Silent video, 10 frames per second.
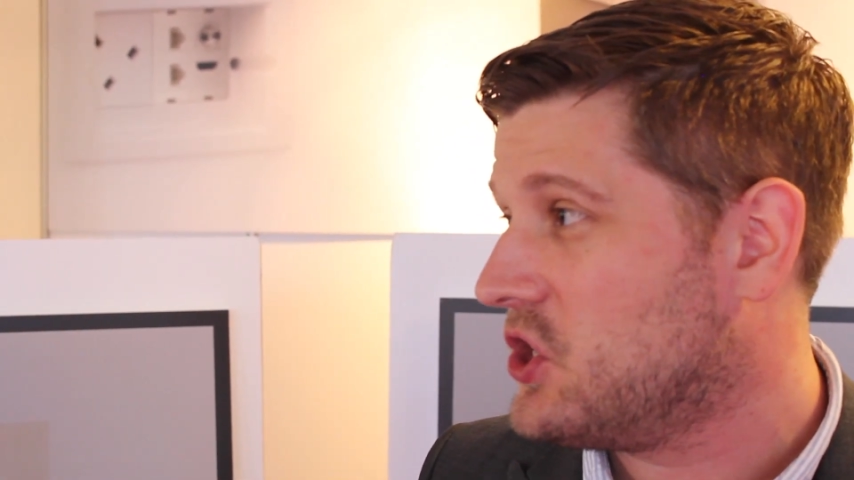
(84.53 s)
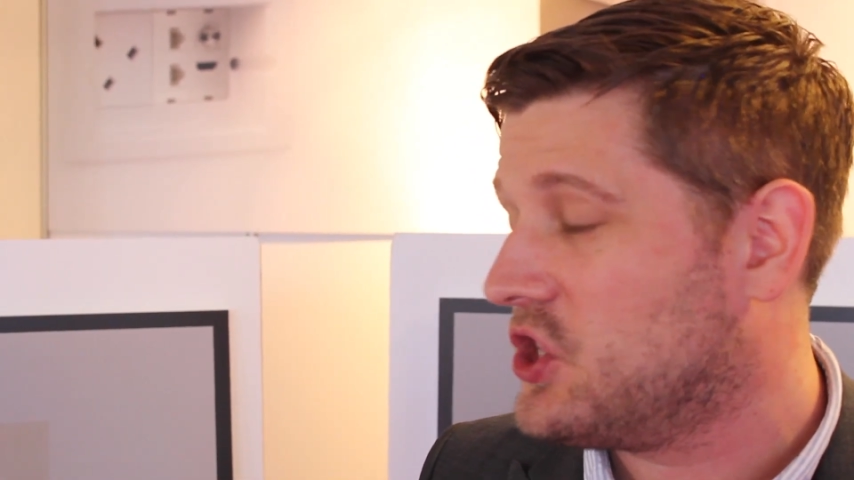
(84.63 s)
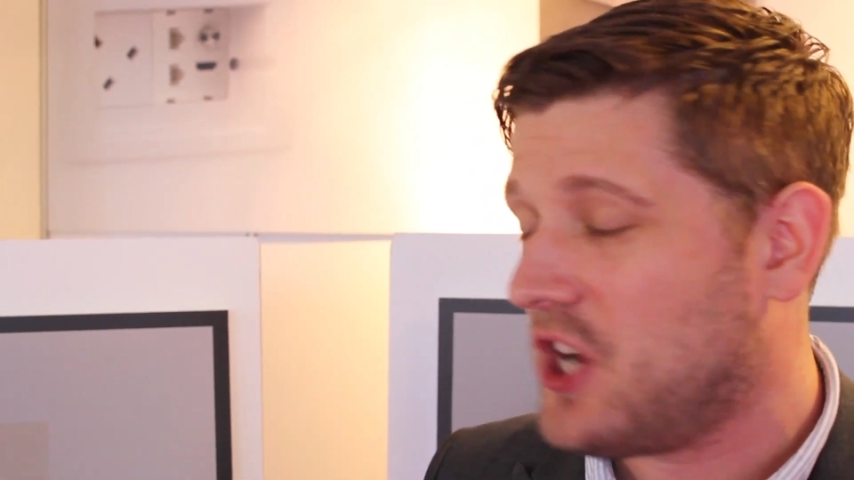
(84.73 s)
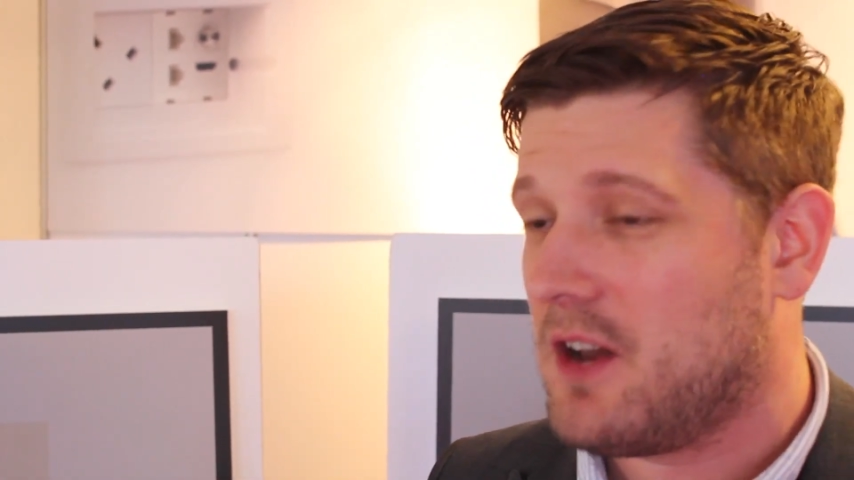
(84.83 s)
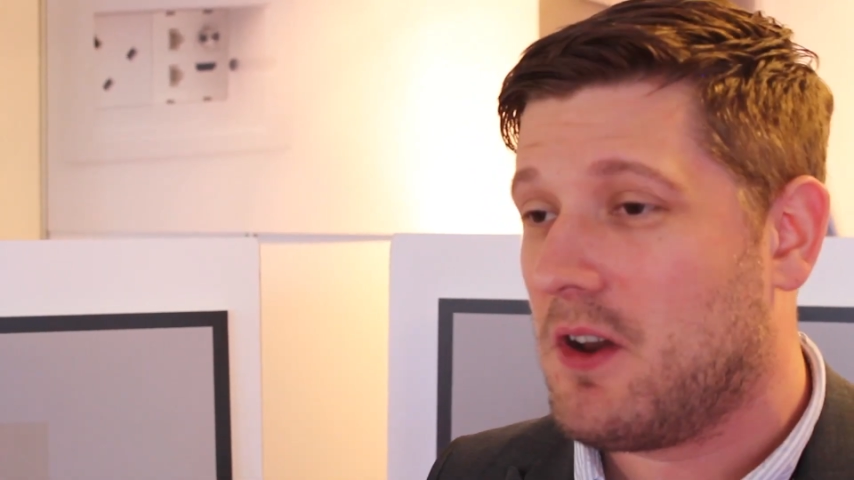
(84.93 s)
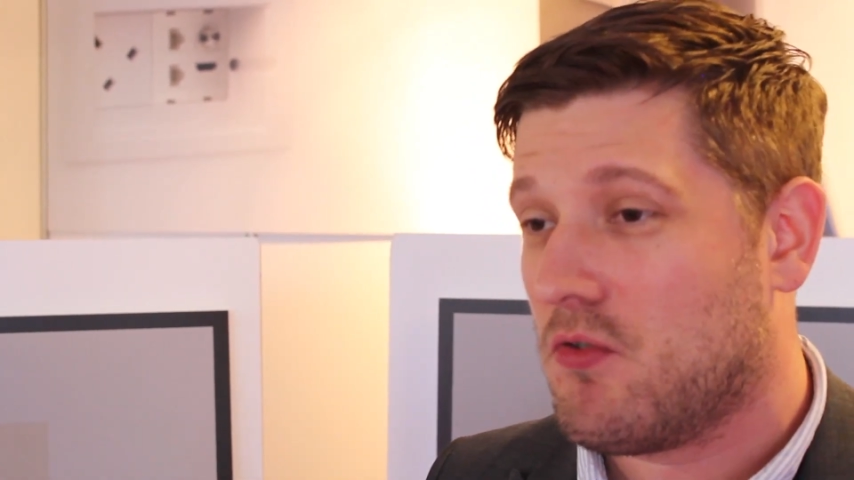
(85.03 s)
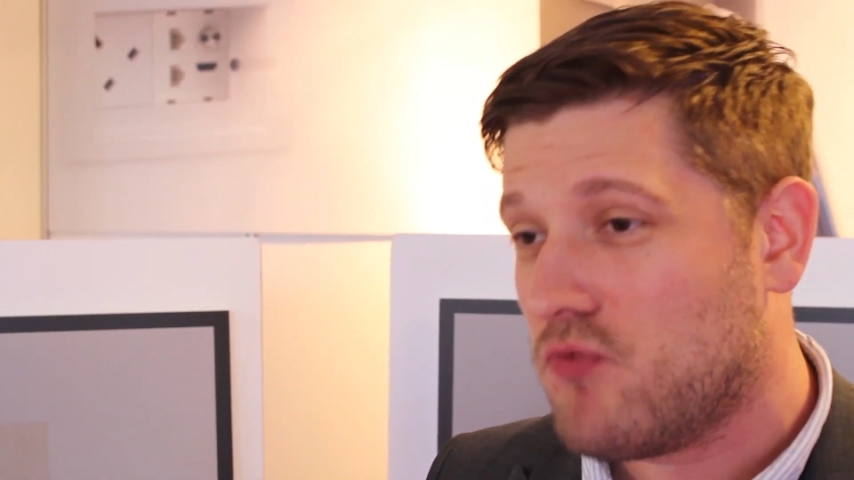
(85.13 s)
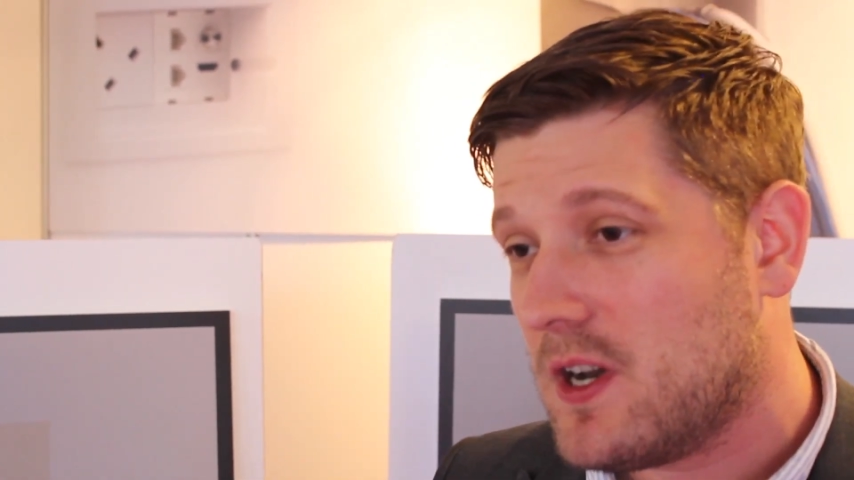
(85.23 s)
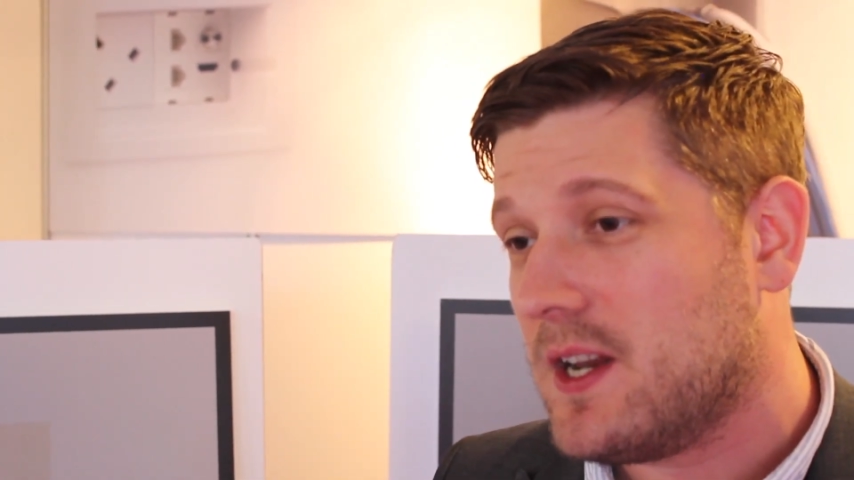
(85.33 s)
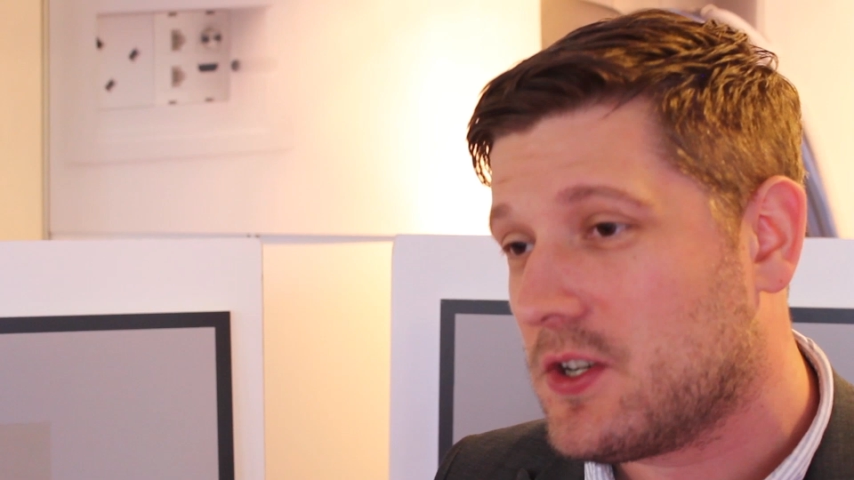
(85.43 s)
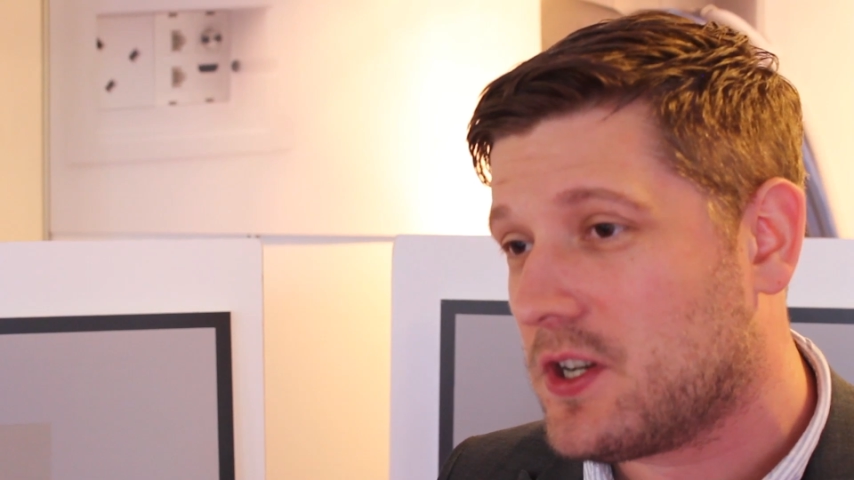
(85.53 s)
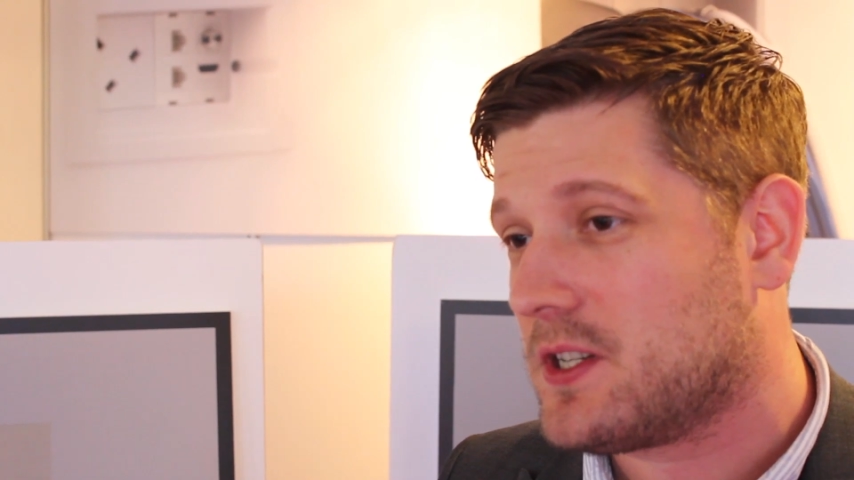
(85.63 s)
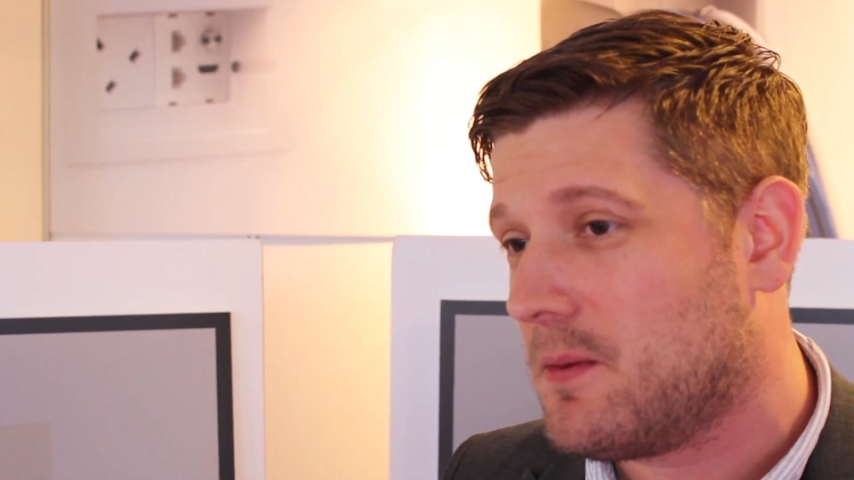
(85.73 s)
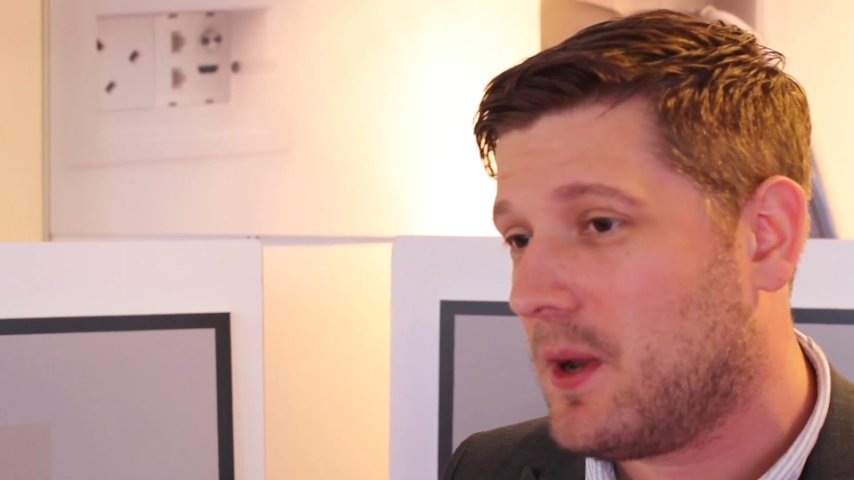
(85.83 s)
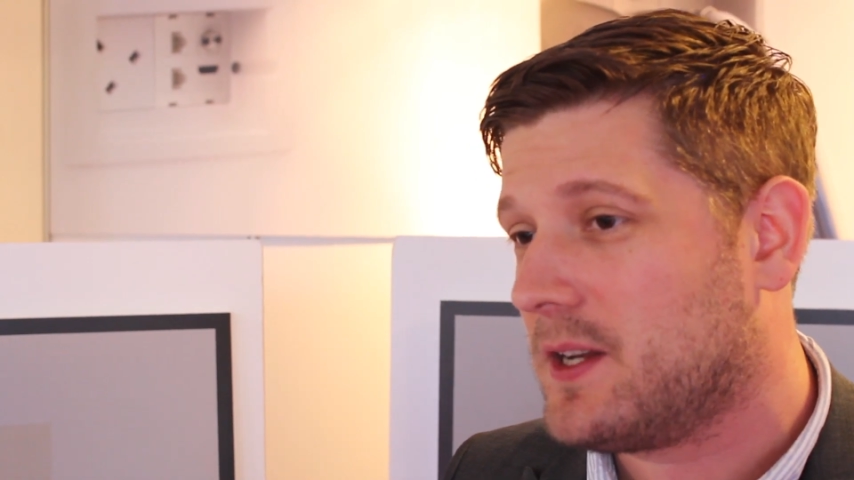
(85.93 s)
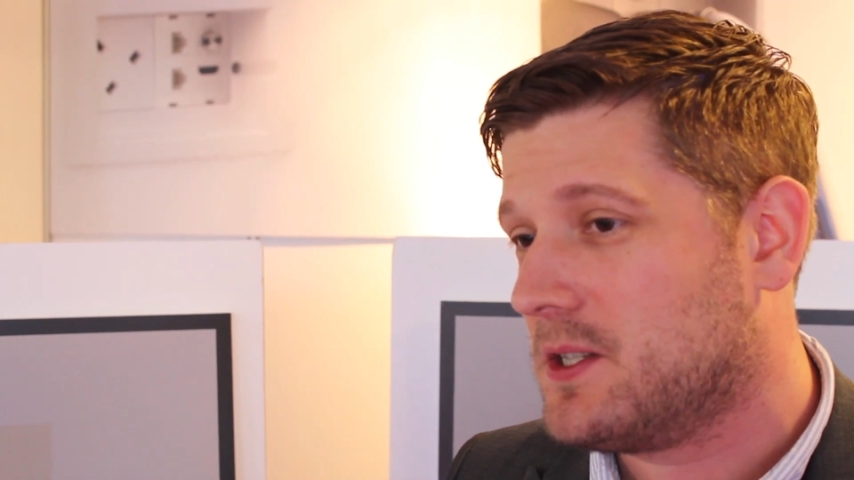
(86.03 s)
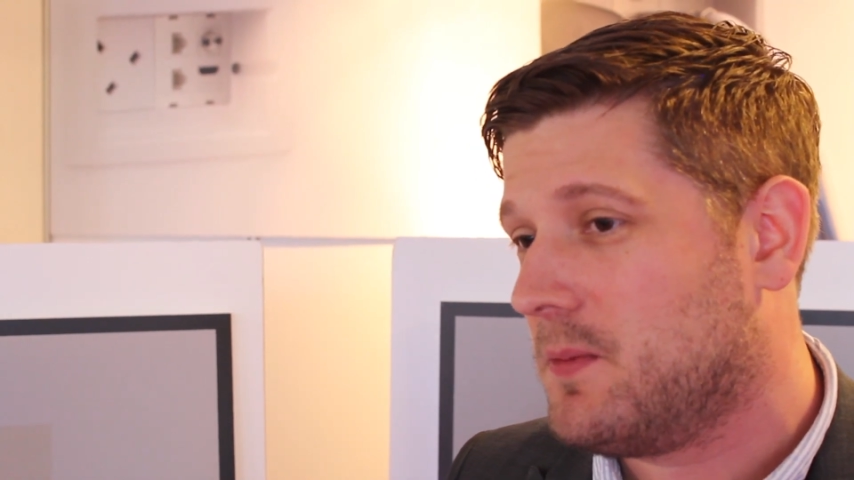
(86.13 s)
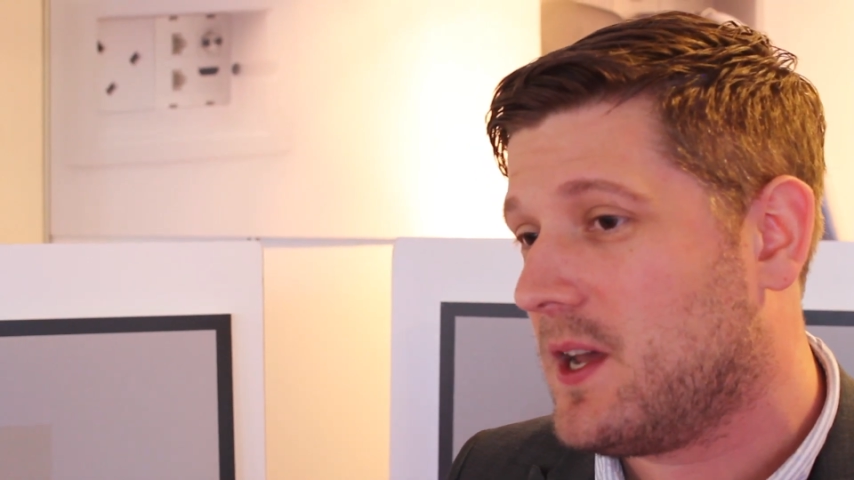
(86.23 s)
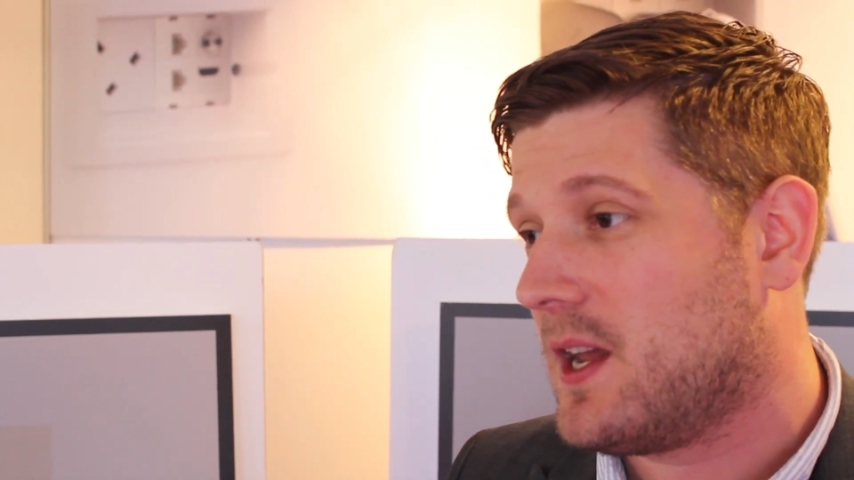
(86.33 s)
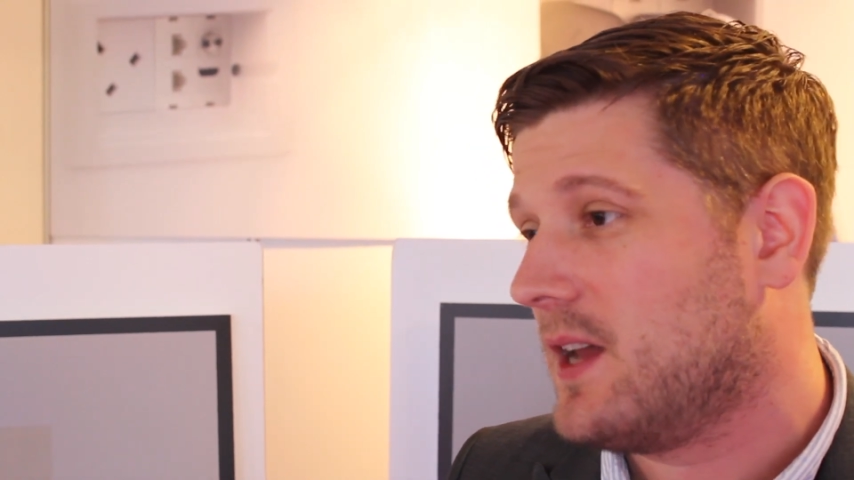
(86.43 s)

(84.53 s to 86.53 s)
genuinely a really interesting place to be.